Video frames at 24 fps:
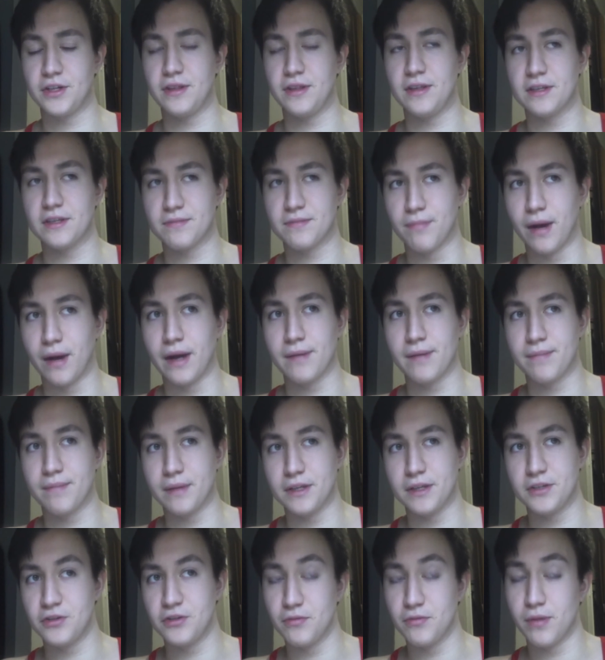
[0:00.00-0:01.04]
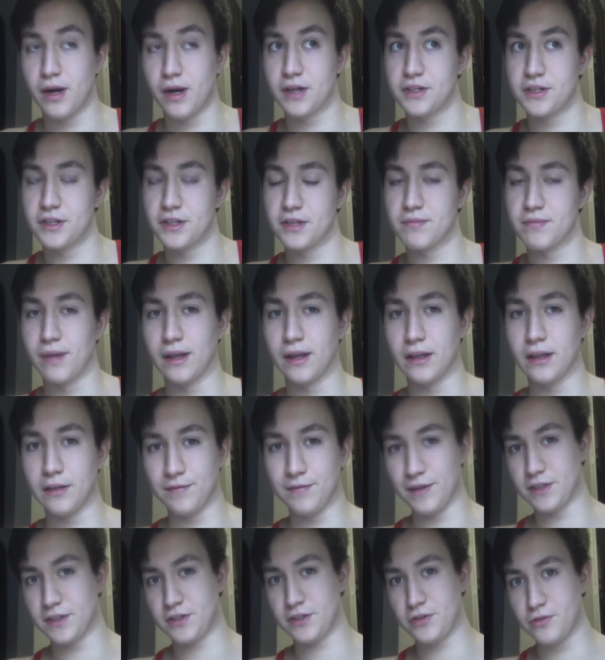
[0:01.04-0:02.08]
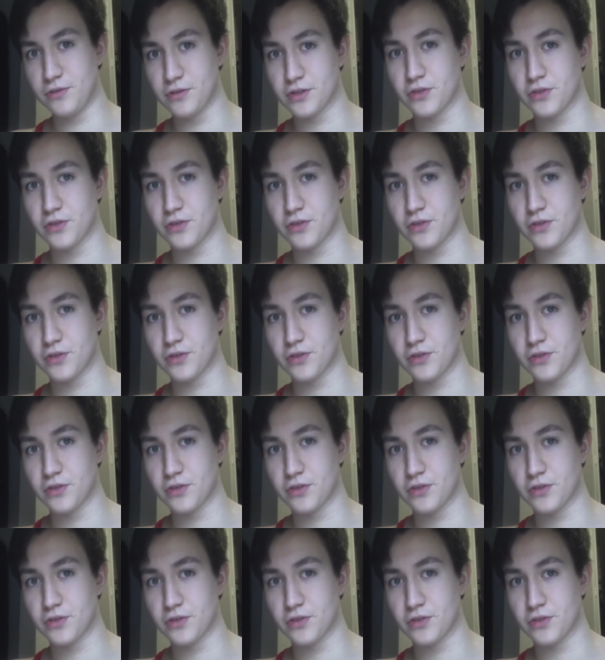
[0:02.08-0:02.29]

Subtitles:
this might be too much, this might leave me too